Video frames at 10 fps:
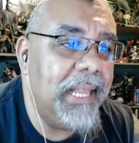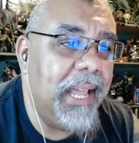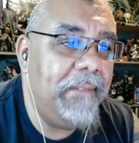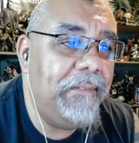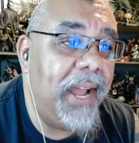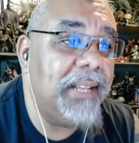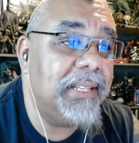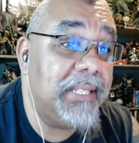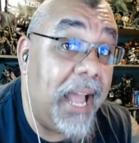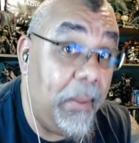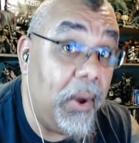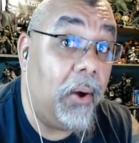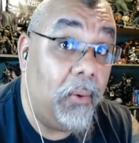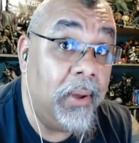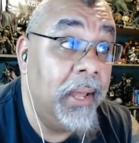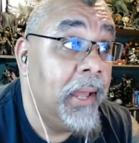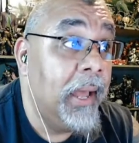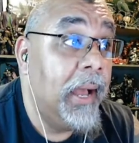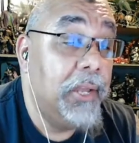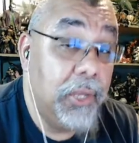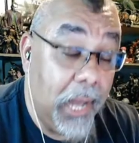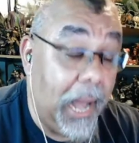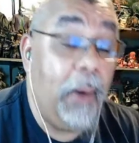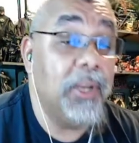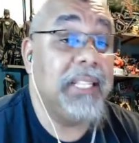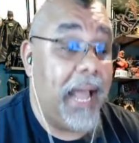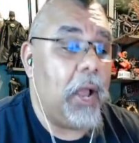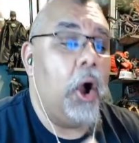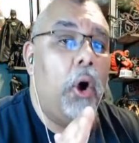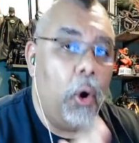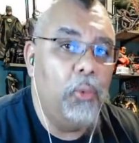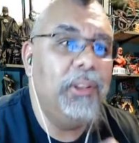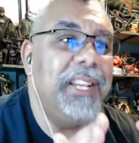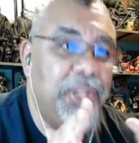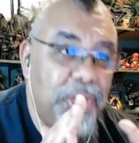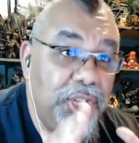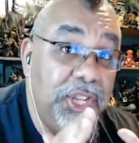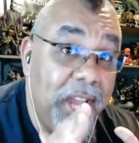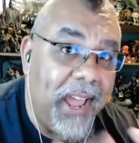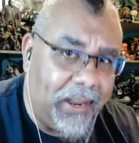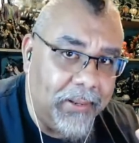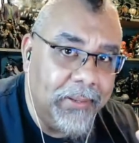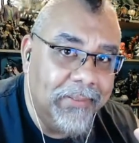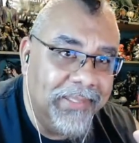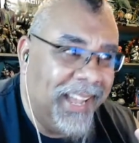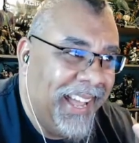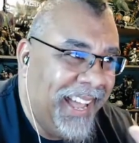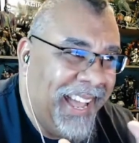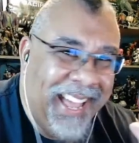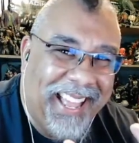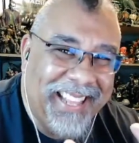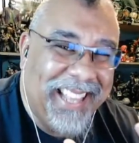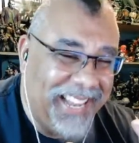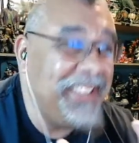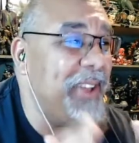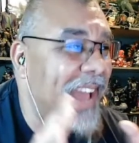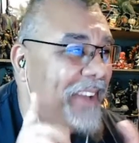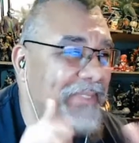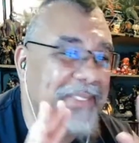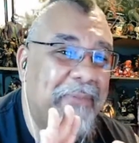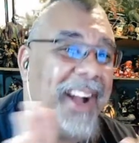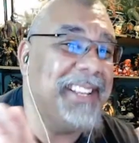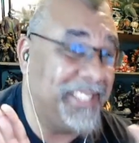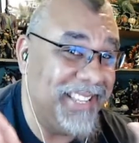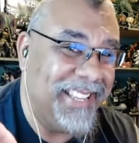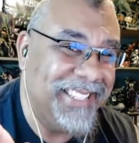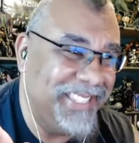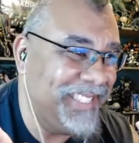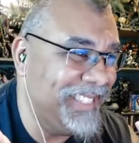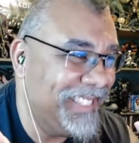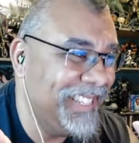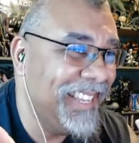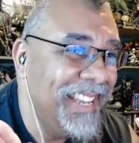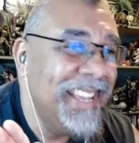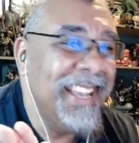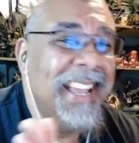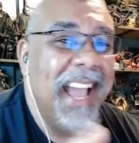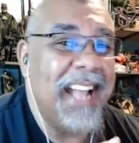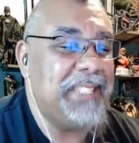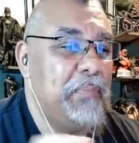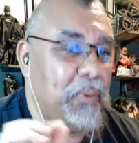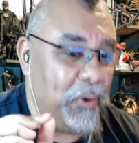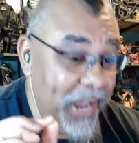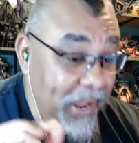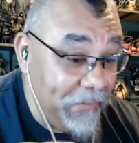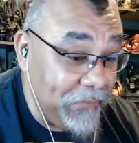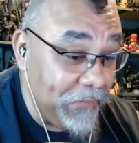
they fight Sammo, I was like, holy shit. Like, you have to watch this. It's brief,